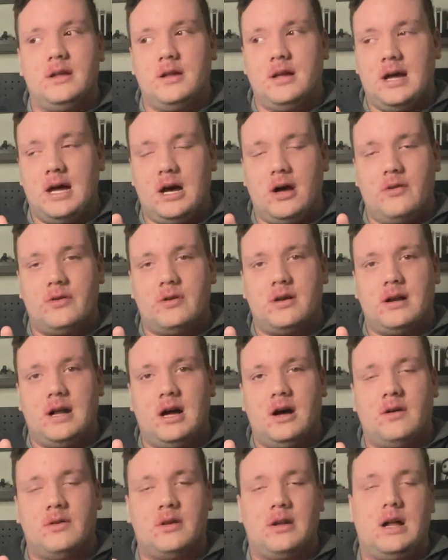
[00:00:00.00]
how her
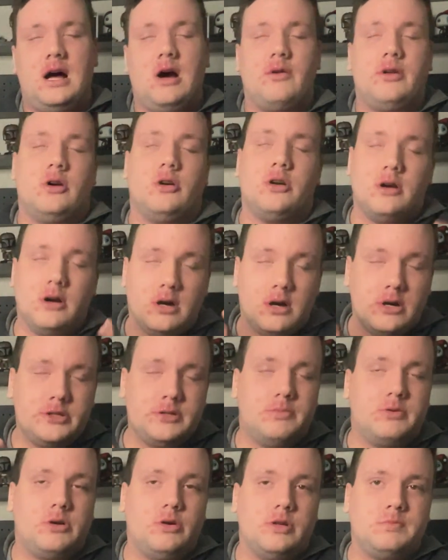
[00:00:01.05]

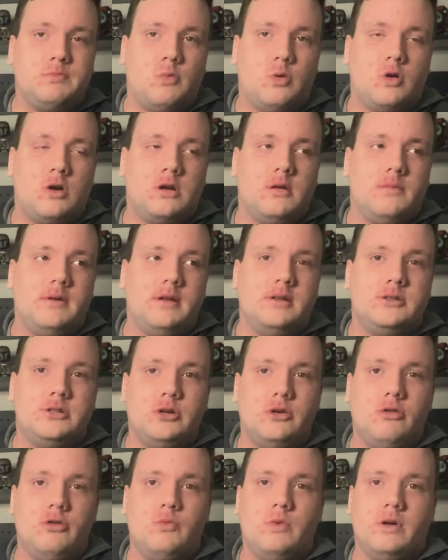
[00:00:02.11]
Supergirl is more going to be in
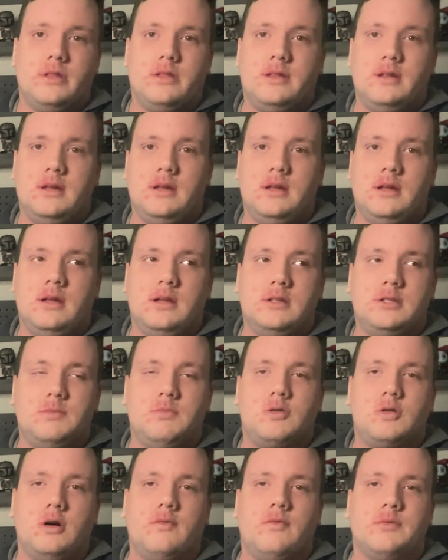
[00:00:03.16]
tune with the
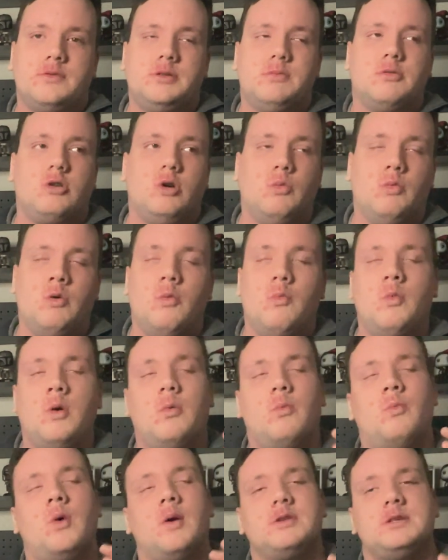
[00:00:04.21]
Supergirl from Supergirl
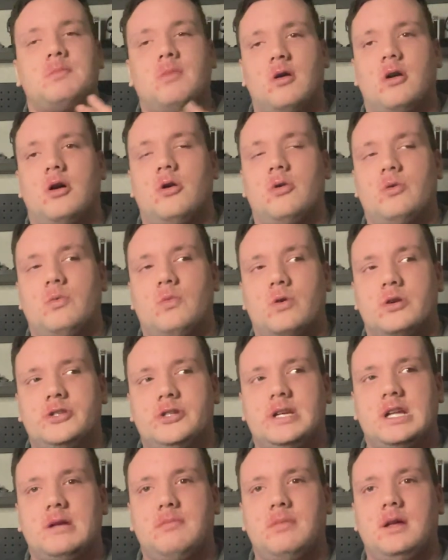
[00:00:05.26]
Moment Tomorrow, where
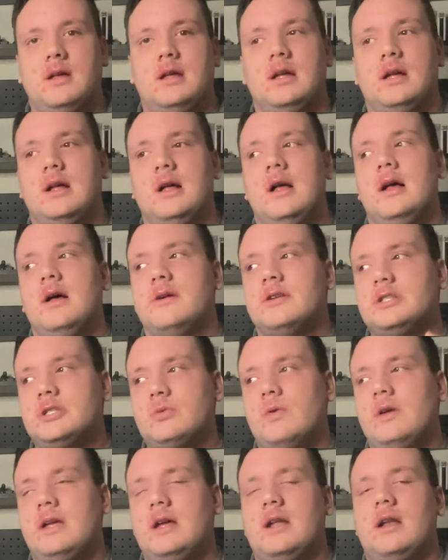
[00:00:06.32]
she can be
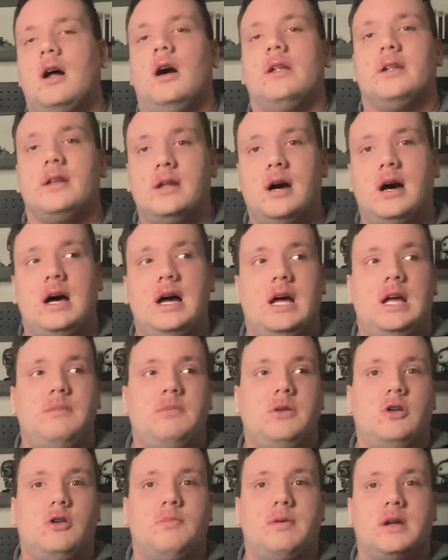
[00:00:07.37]
sweet yet on the dime,
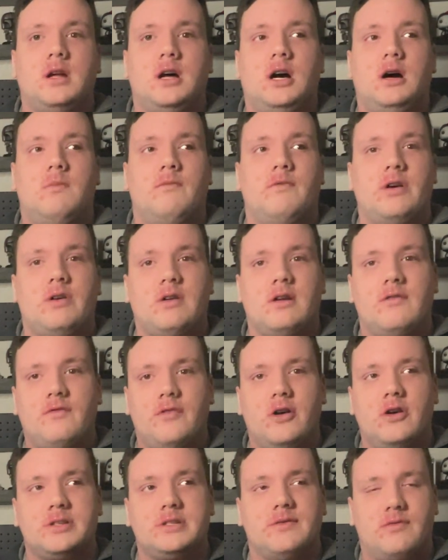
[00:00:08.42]
you know, become very
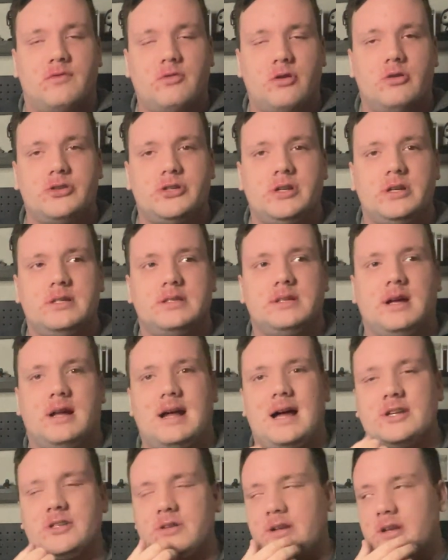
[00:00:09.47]
fierce and ferocious. I
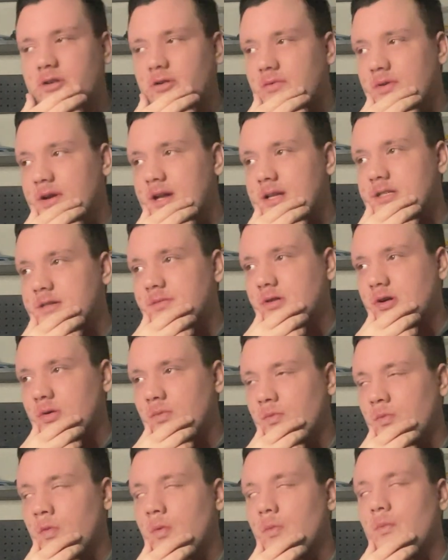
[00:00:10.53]
actually need to read Supergirl
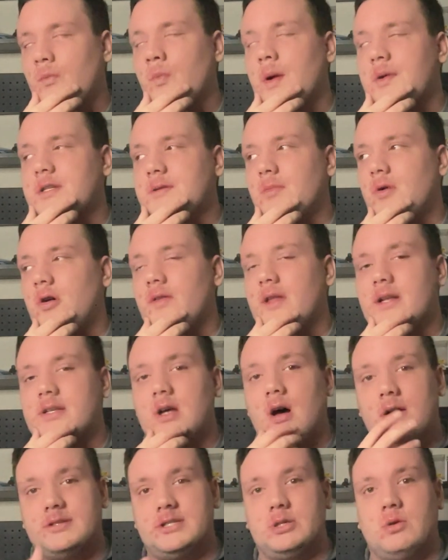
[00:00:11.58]
Moment Tomorrow. That's
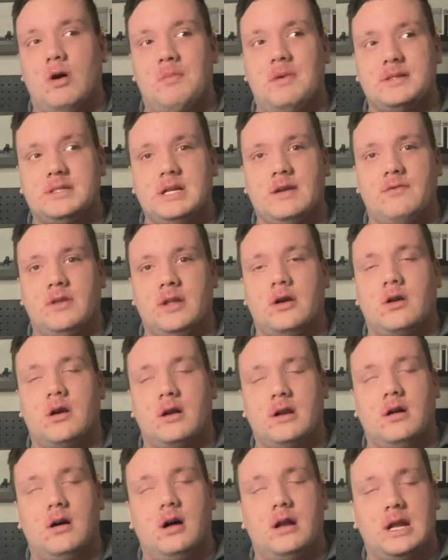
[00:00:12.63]
also on my safe
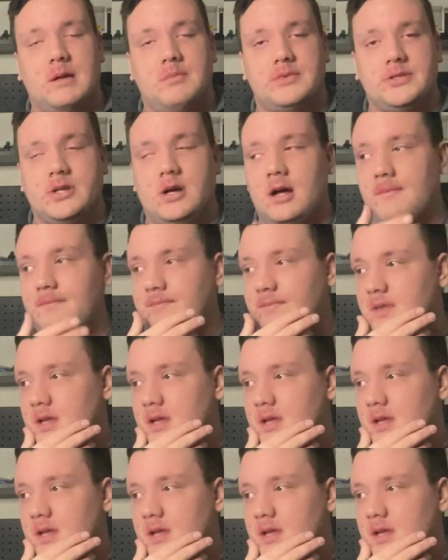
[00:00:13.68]
later on Amazon.